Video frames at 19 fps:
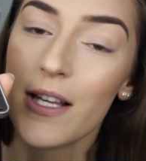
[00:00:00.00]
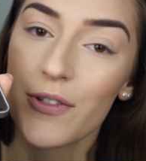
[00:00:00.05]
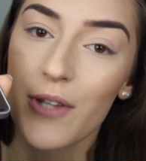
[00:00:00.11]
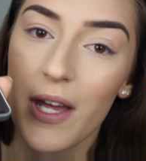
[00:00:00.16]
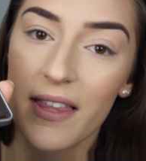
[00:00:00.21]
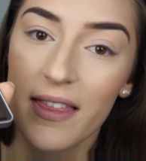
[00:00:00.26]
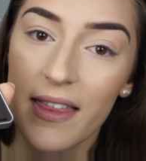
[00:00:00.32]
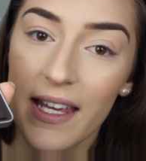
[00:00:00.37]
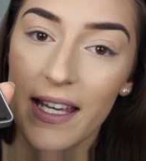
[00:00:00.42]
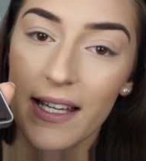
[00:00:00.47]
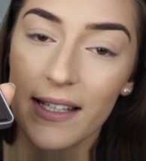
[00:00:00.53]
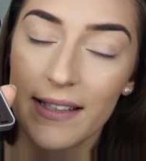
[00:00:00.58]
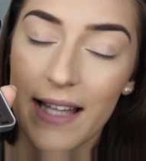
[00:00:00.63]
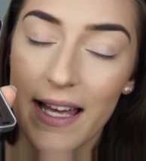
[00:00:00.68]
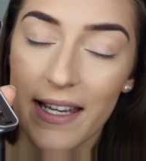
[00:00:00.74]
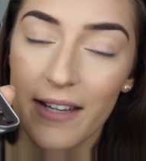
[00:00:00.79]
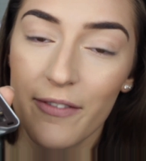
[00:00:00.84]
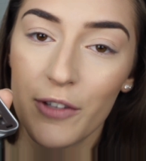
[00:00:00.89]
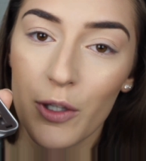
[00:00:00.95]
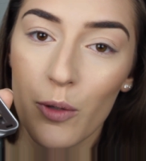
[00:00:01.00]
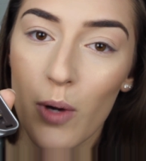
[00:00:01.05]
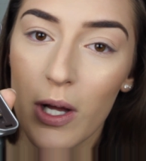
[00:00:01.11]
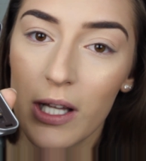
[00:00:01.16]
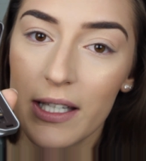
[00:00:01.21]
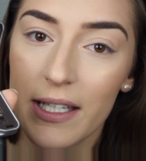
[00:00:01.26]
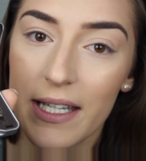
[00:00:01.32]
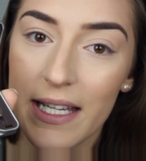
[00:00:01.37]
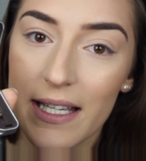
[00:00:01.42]
So I think that if the
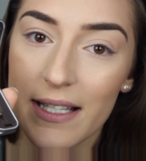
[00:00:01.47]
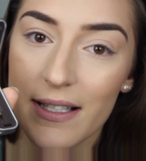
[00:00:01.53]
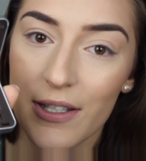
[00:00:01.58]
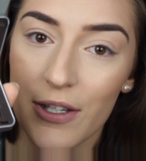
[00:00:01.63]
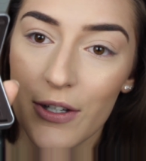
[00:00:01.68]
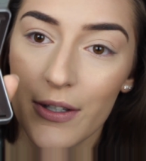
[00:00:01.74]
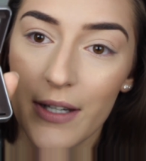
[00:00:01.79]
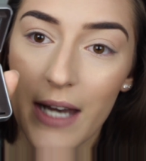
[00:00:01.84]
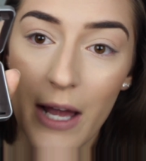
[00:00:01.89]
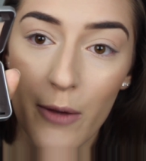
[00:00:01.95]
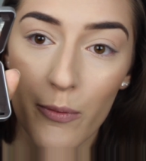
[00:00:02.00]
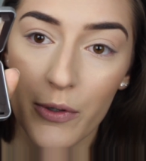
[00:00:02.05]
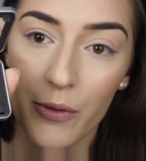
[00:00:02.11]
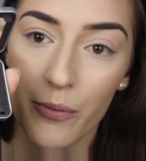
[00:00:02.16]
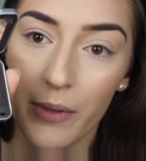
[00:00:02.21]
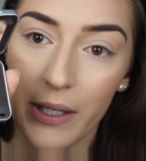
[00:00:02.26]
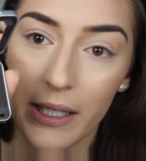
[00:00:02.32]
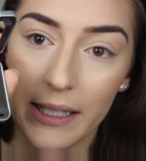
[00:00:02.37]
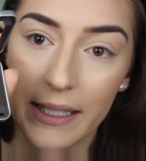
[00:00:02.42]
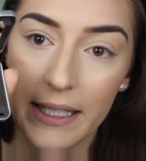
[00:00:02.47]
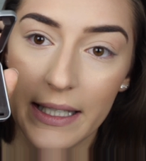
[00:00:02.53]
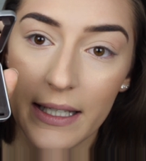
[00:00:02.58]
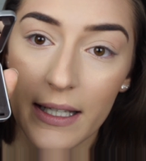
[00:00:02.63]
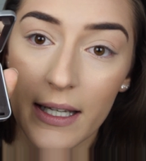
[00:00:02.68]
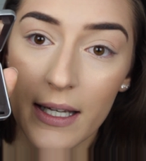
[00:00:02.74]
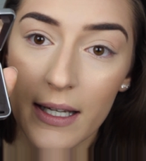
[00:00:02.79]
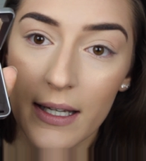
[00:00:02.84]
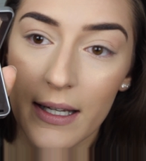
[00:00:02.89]
quality is good, I would
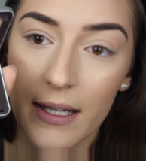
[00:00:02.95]
really